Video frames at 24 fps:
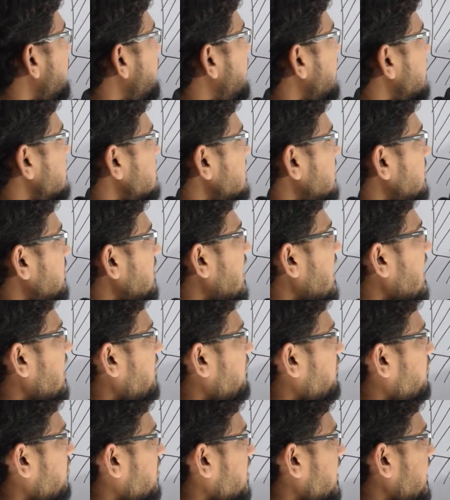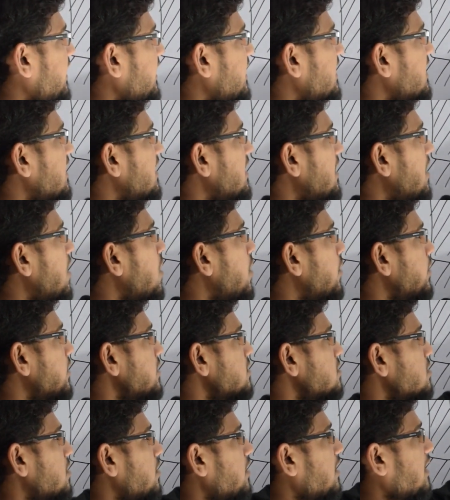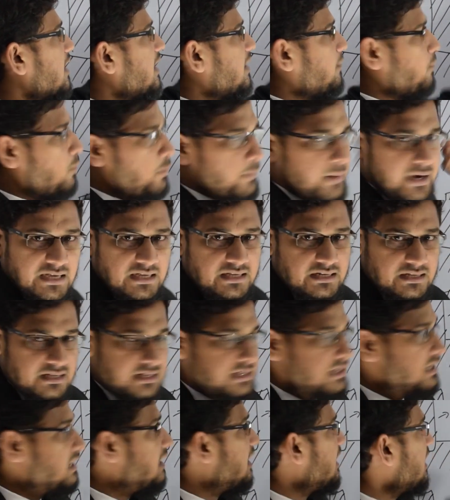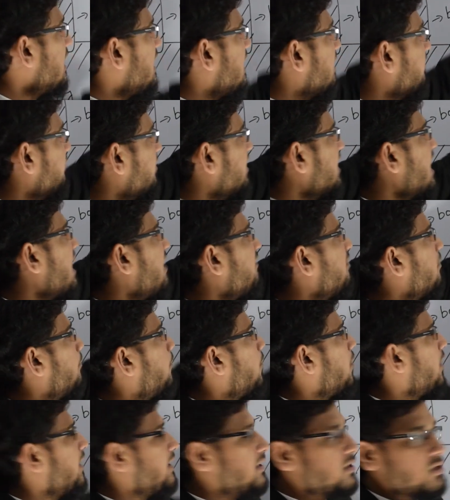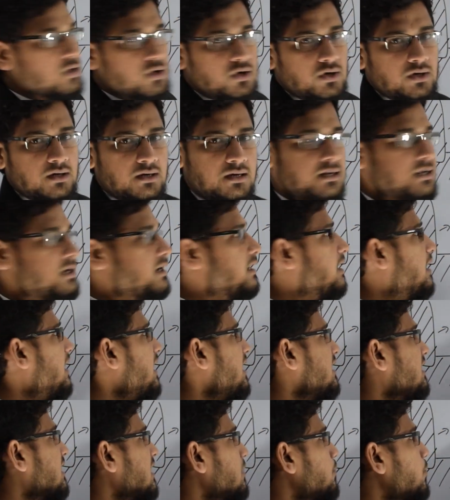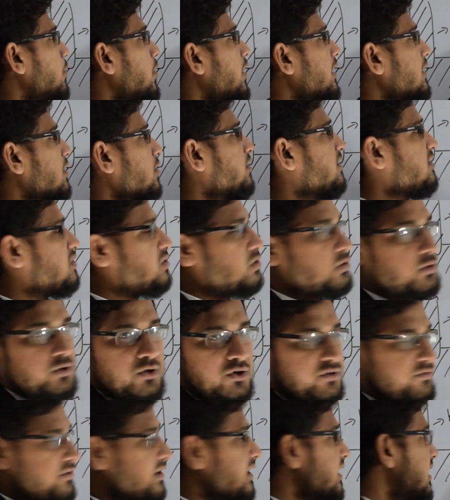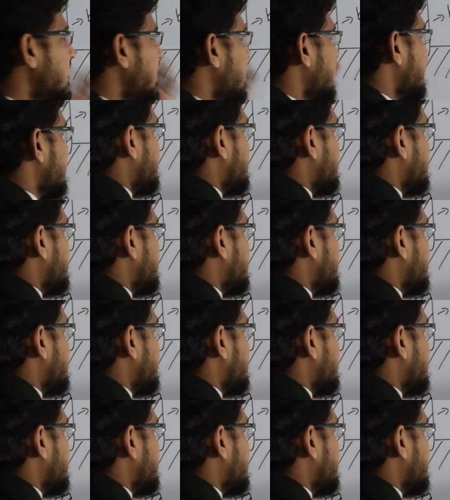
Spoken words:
fixed will have vertical, horizontal and moment, and we have a point load, and that point load is shown over here.